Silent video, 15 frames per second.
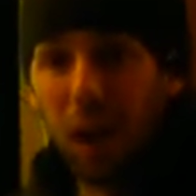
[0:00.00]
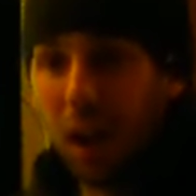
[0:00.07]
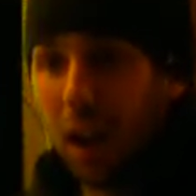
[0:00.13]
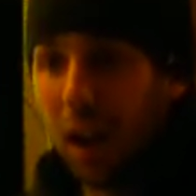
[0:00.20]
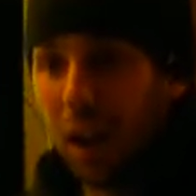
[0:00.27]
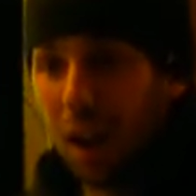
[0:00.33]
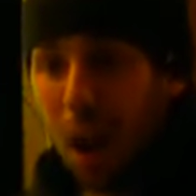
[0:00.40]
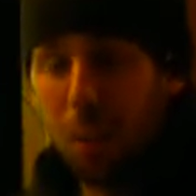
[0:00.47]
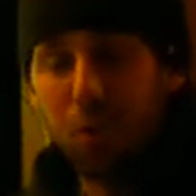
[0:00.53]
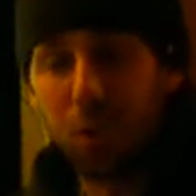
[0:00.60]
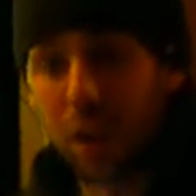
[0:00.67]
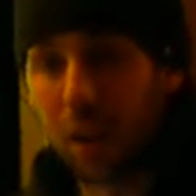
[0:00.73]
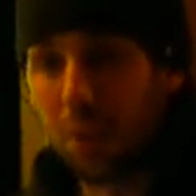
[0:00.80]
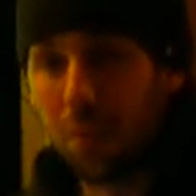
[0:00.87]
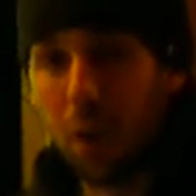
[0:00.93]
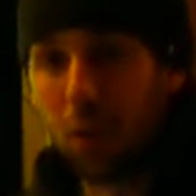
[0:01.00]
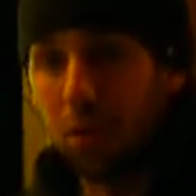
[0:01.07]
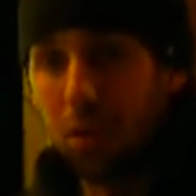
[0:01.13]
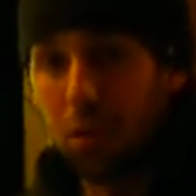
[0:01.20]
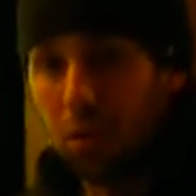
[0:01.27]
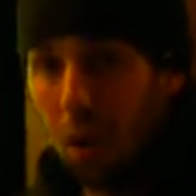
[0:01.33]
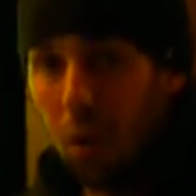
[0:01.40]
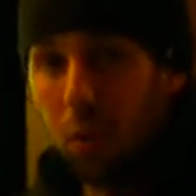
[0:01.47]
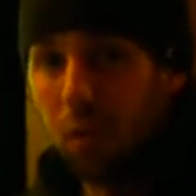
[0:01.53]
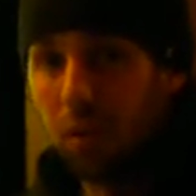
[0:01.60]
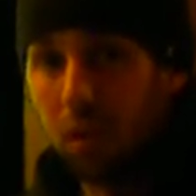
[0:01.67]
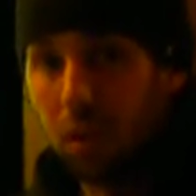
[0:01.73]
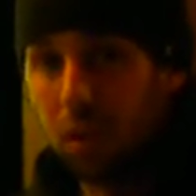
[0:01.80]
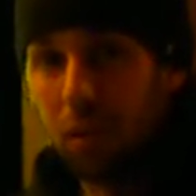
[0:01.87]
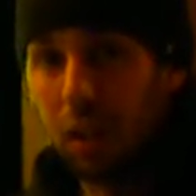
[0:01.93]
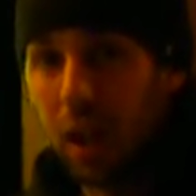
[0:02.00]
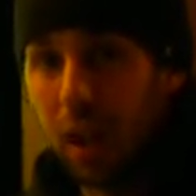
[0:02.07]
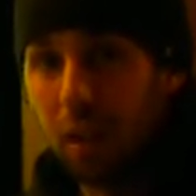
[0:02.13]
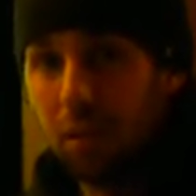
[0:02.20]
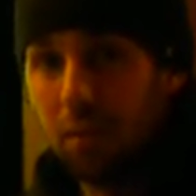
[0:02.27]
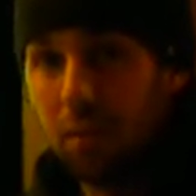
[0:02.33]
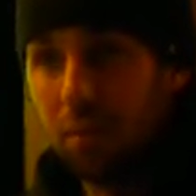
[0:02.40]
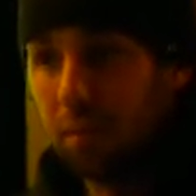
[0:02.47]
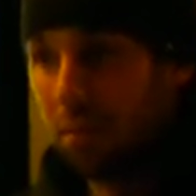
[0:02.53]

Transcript: An object in motion is always going to create,